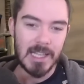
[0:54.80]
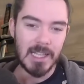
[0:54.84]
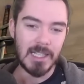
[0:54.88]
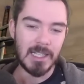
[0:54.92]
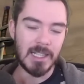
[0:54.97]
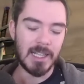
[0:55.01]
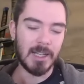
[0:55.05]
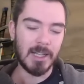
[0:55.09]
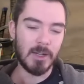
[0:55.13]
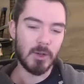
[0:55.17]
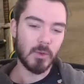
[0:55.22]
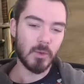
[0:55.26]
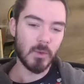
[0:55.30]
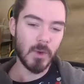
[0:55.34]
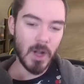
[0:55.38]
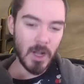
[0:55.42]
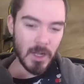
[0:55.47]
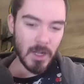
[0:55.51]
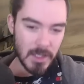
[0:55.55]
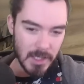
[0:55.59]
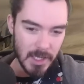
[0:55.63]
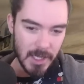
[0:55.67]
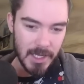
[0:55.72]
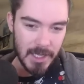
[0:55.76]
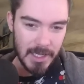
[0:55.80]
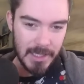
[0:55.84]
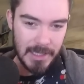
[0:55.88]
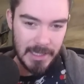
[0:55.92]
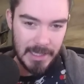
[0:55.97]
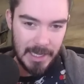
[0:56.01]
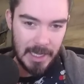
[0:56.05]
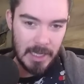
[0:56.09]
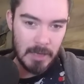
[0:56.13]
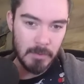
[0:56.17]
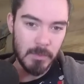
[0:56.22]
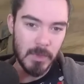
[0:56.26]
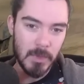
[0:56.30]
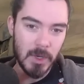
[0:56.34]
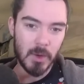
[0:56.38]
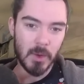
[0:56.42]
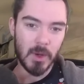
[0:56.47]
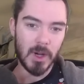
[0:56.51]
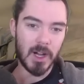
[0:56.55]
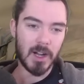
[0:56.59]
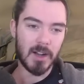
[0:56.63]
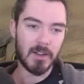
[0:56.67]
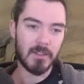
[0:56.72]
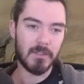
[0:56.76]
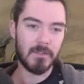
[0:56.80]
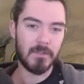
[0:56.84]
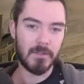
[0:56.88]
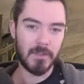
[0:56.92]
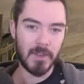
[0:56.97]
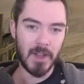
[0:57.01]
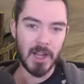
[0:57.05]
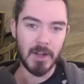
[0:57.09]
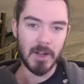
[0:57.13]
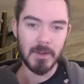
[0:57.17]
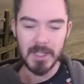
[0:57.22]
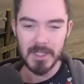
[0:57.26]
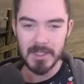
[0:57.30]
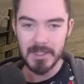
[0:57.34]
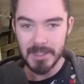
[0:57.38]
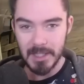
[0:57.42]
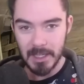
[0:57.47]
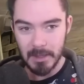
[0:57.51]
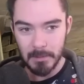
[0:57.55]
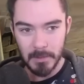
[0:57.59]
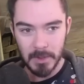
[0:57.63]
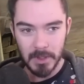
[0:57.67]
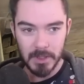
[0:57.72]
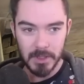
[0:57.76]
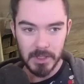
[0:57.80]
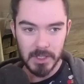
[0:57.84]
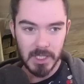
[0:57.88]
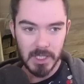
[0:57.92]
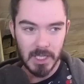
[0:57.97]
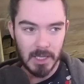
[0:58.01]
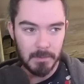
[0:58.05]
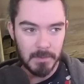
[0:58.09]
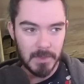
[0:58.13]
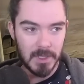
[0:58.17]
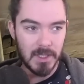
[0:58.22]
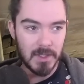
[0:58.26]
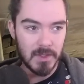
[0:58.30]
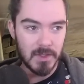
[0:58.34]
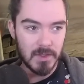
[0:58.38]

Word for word: Now, Ronda and Genbo are very similar champions.